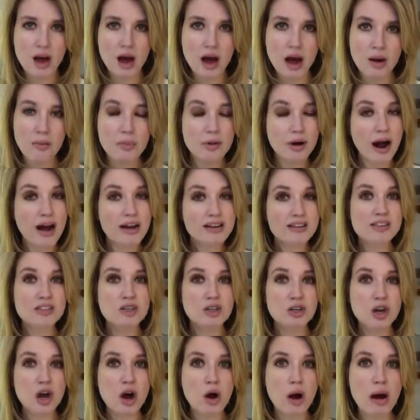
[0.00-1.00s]
But I
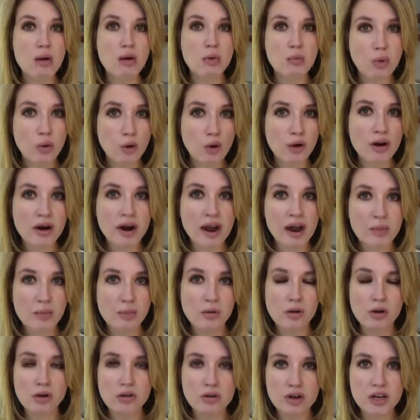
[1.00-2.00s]
still know how important
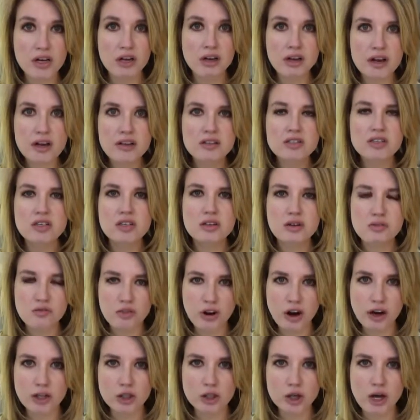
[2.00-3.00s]
April O'Neil is to the
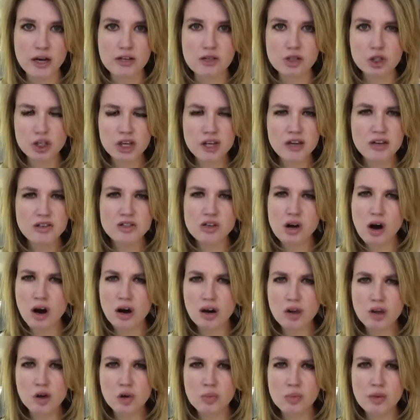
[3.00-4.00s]
franchise. She is
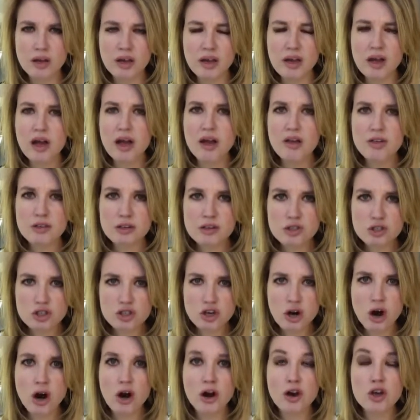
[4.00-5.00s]
arguably the
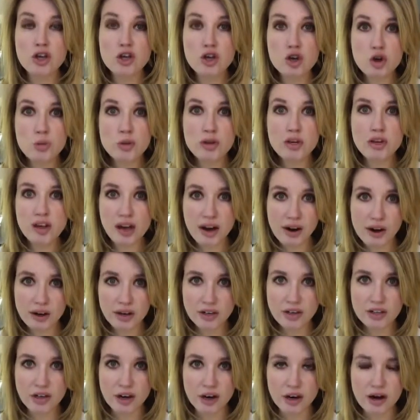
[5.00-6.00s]
star human
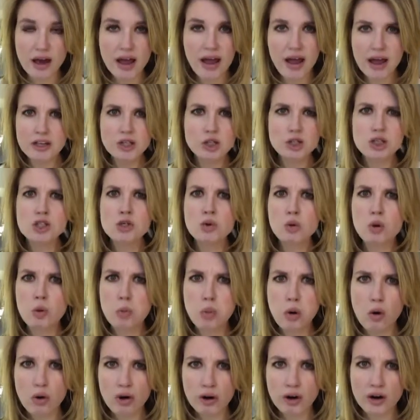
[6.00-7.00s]
character, and she's a
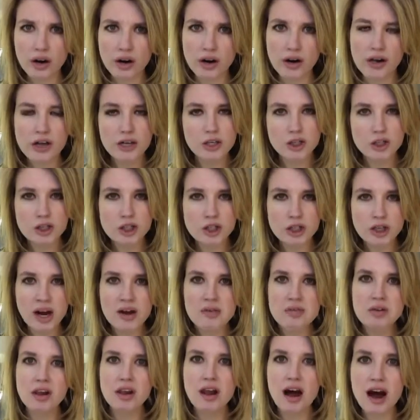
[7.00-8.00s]
reporter. She should
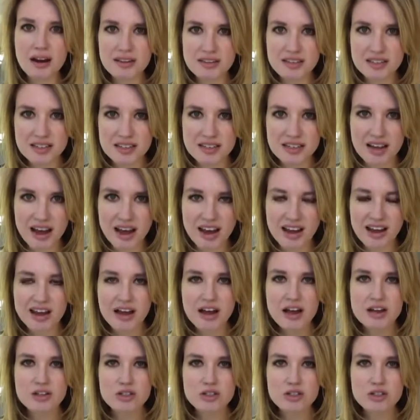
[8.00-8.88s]
have a lot to say.